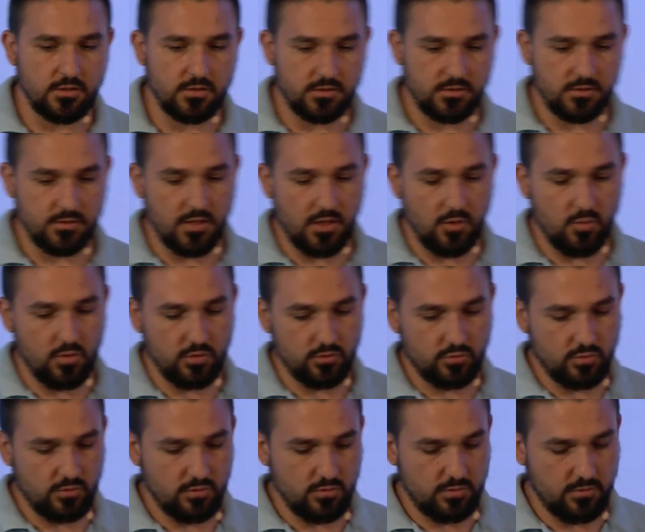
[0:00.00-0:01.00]
they
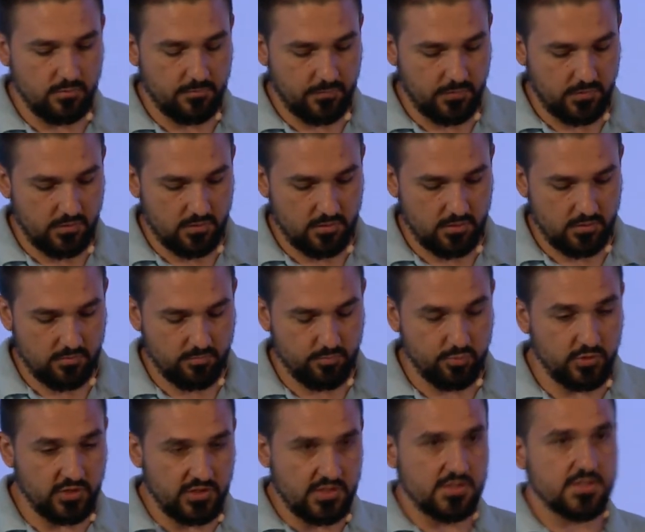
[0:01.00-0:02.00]
want to
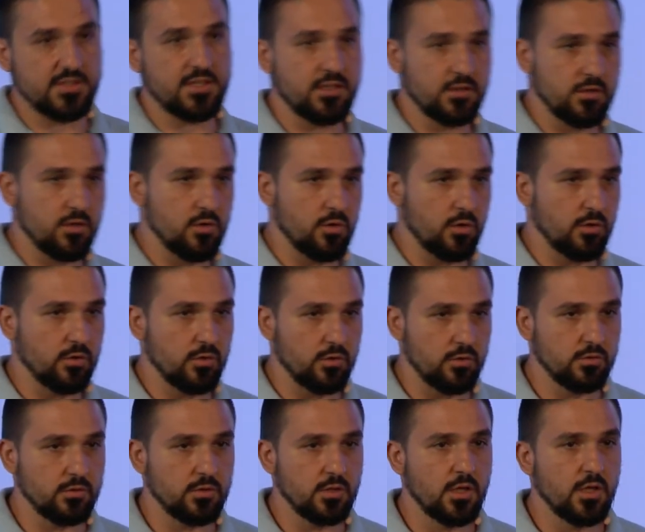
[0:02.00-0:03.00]
put it inside the Corda
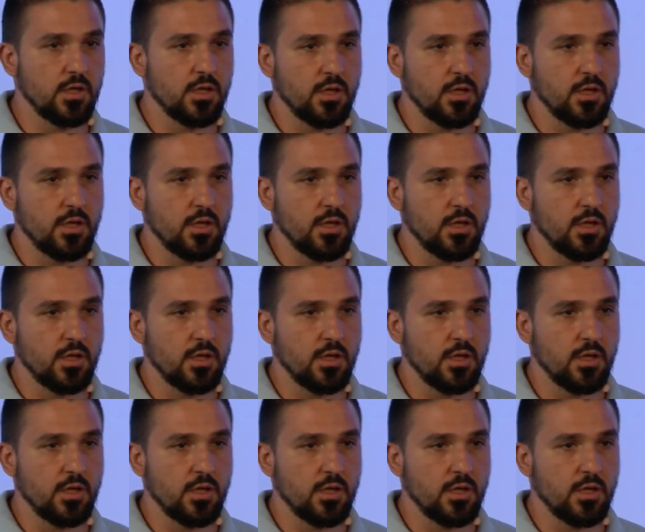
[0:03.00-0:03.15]
node,